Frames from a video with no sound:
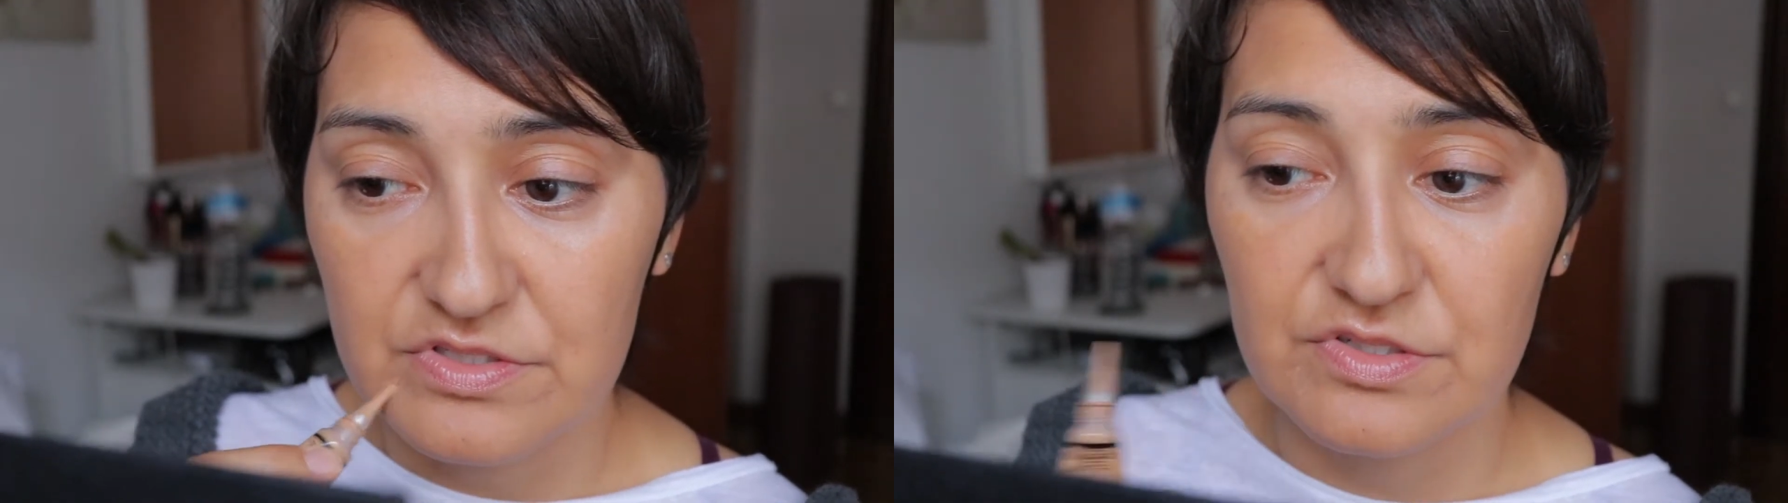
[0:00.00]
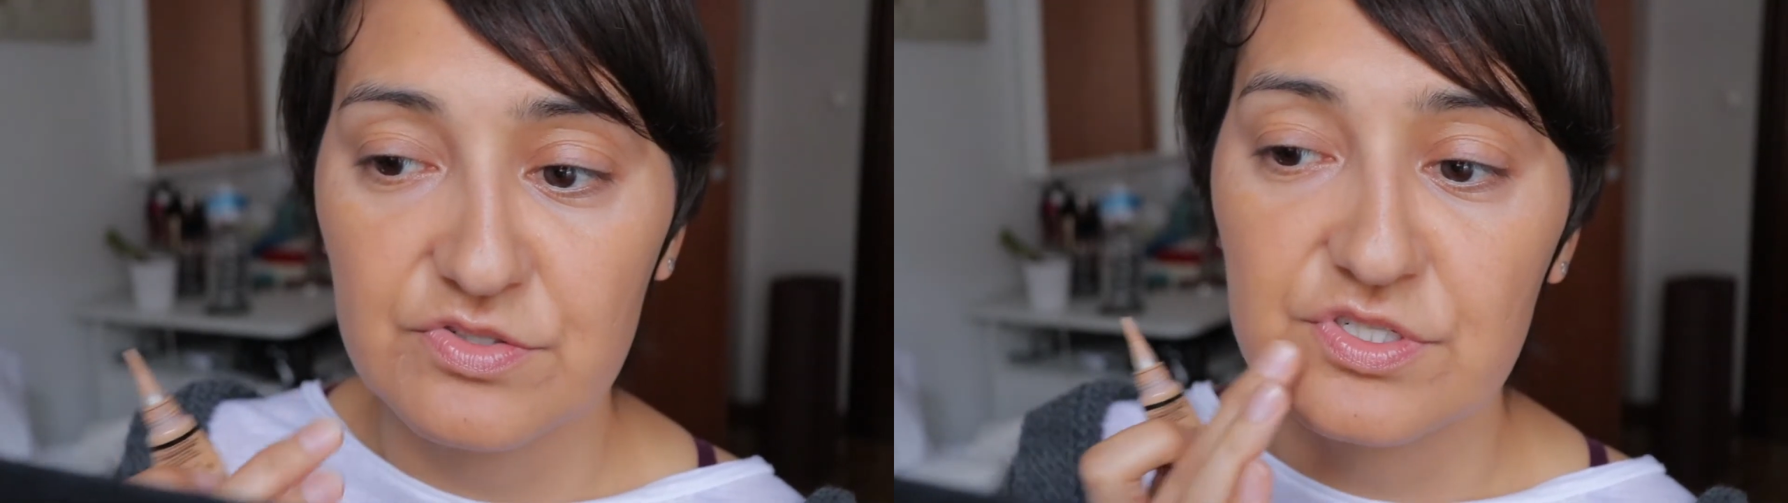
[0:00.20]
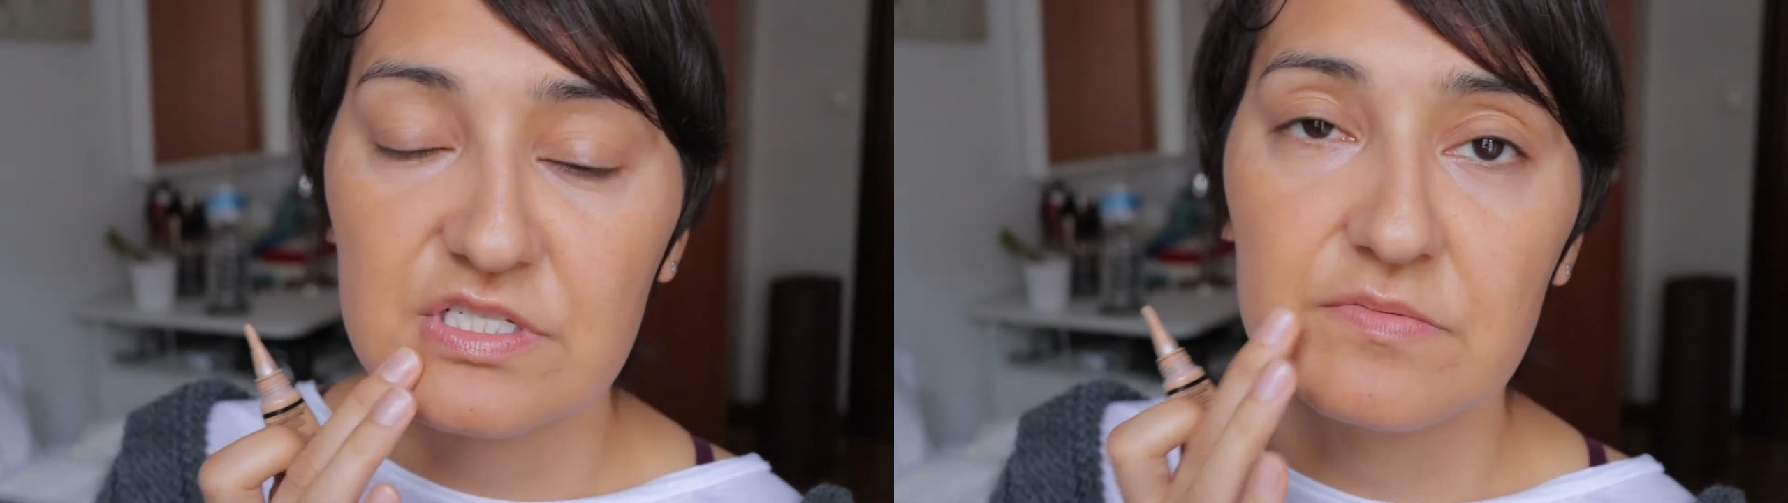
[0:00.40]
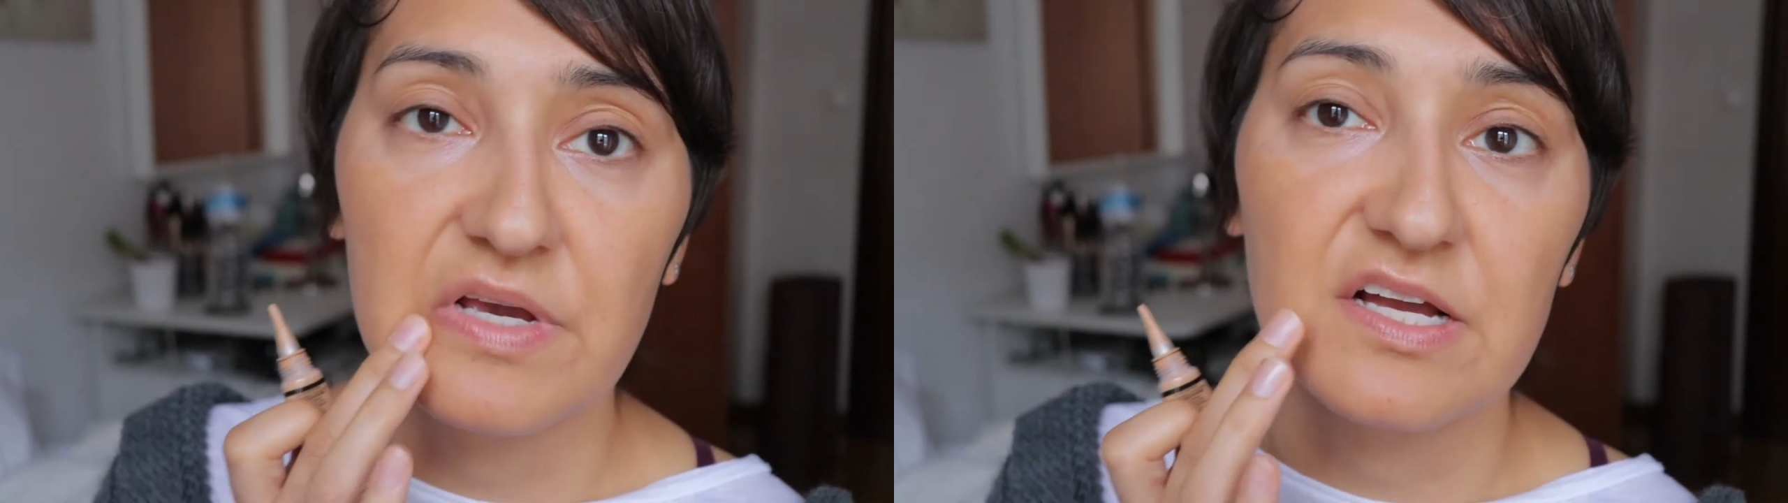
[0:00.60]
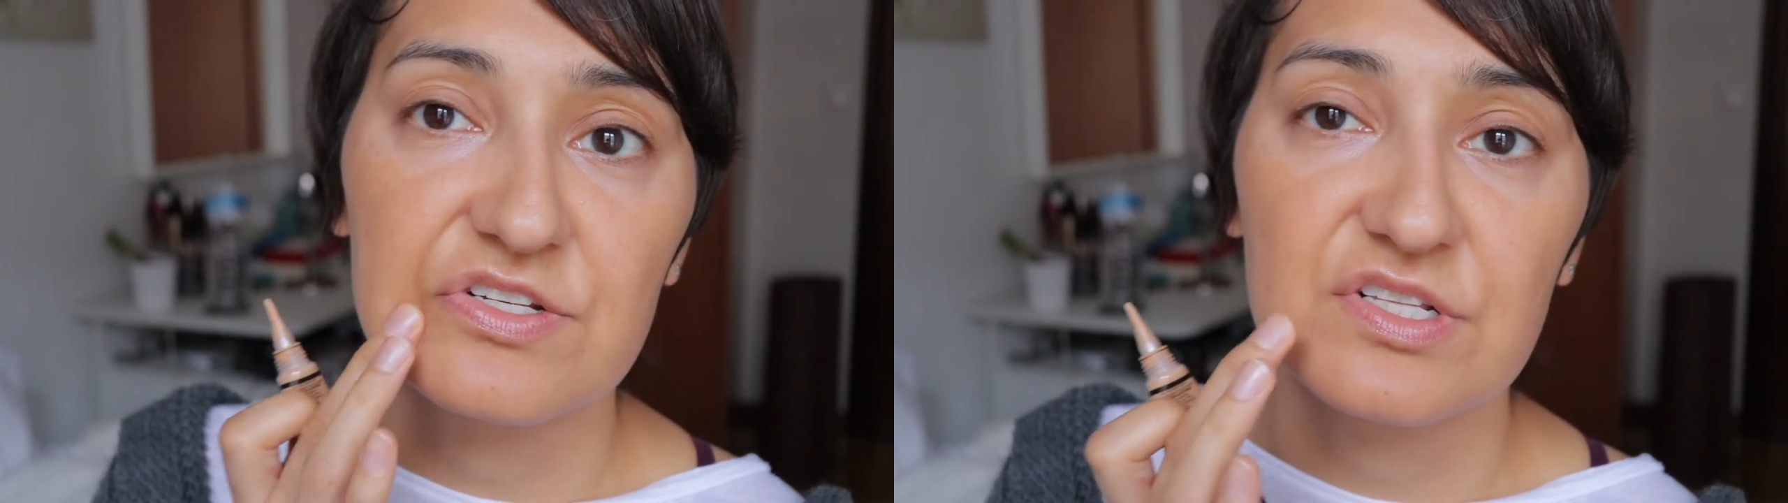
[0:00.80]
So just
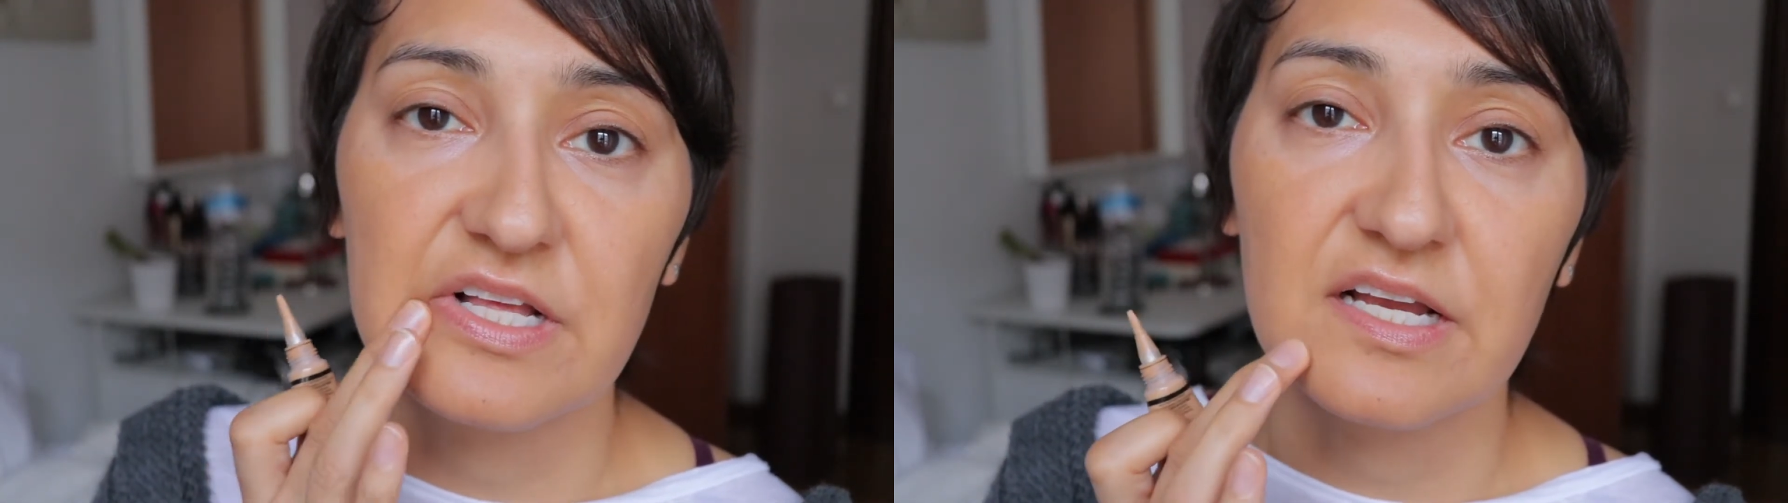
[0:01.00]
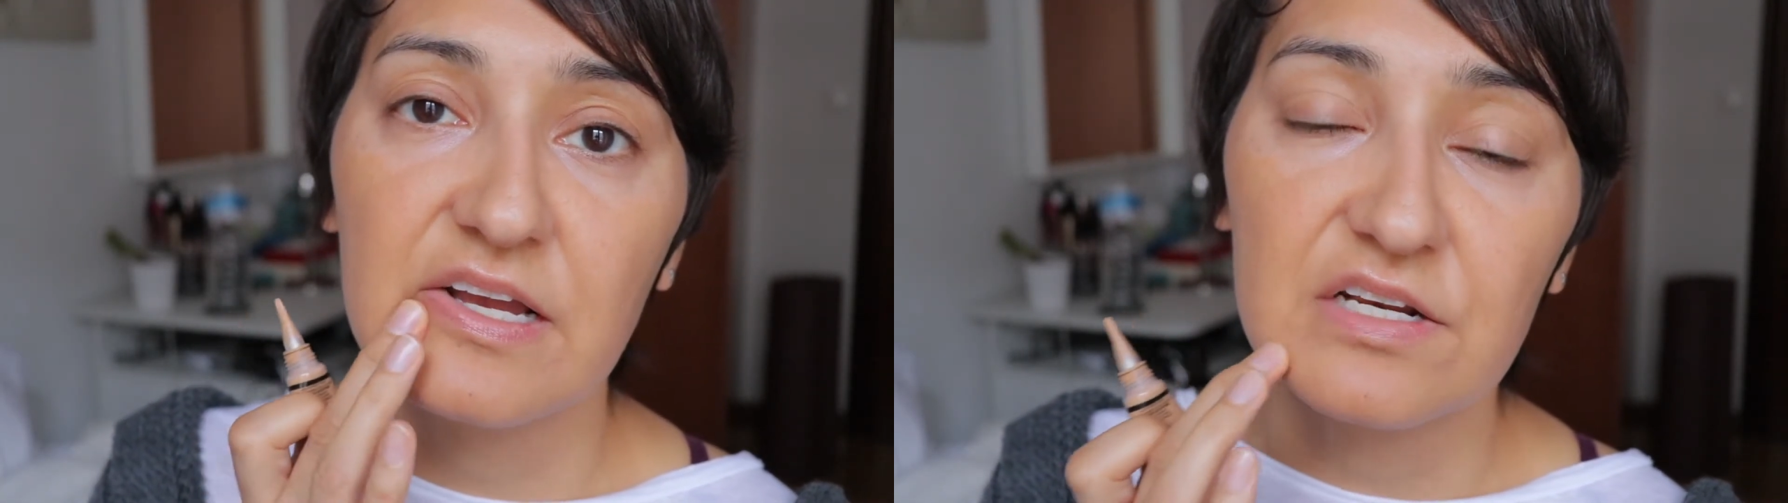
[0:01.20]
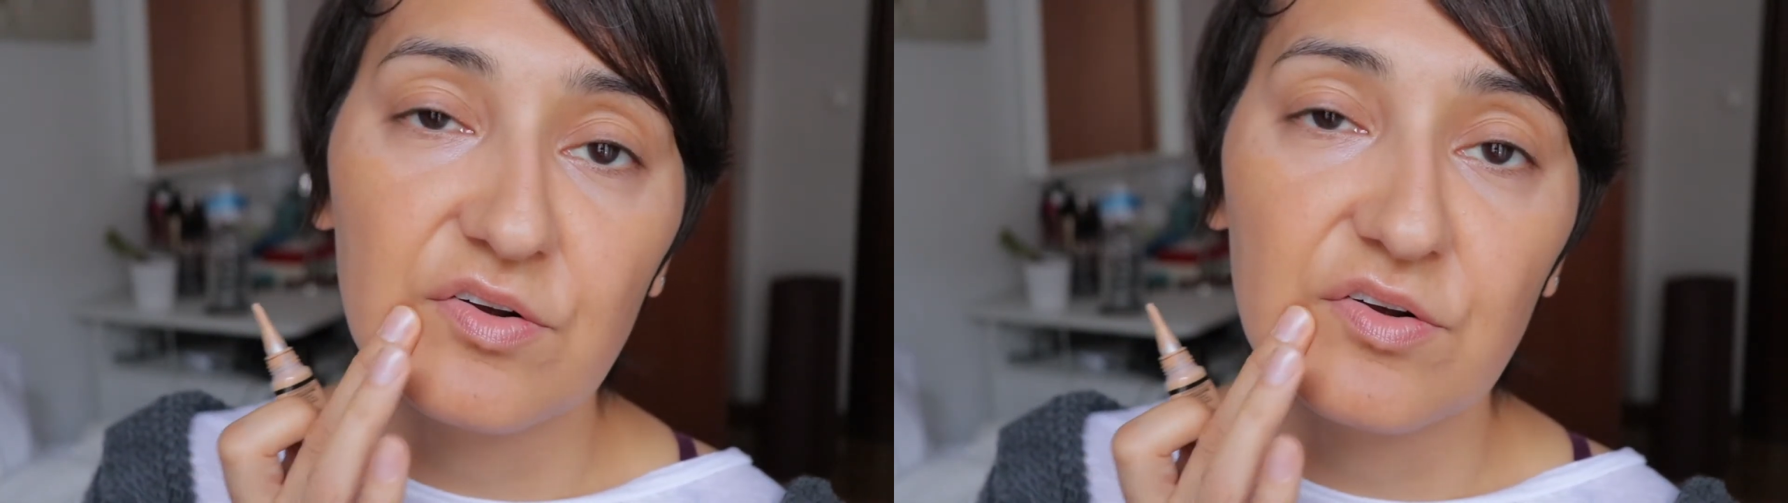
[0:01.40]
imagine like I